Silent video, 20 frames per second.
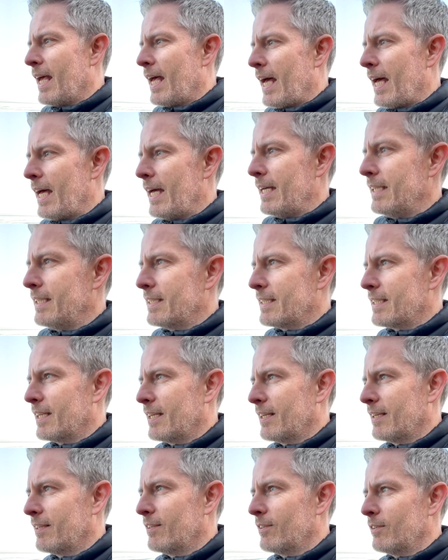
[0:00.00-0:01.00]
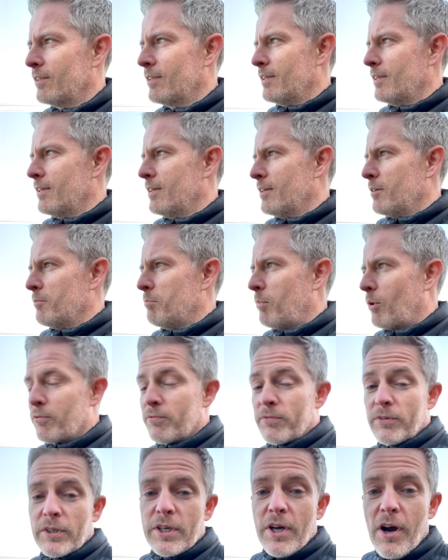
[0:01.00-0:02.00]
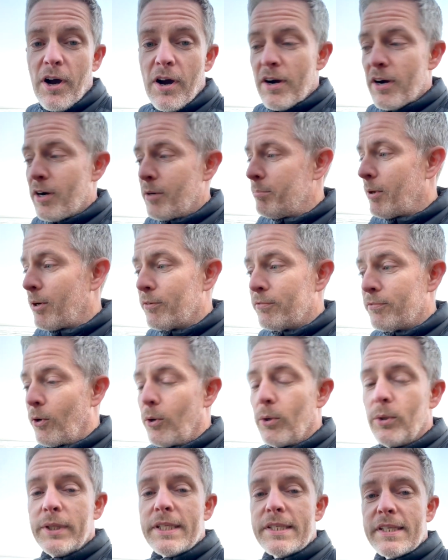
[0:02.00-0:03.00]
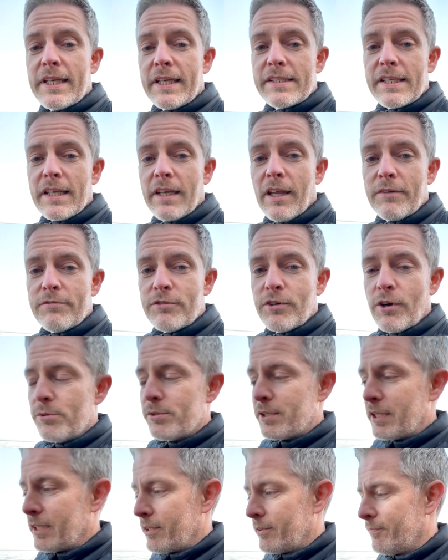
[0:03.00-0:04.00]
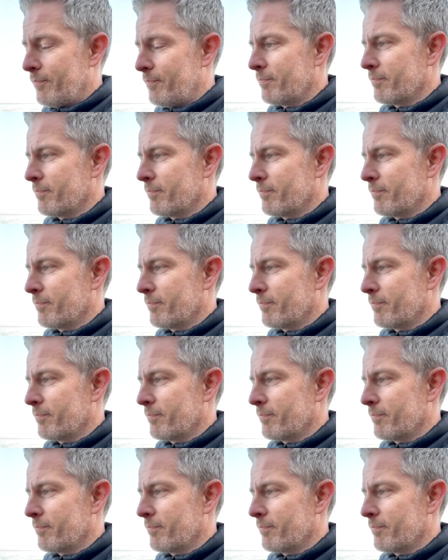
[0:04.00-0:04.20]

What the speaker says: and borrow for a car, borrow for all these things that life throws at you.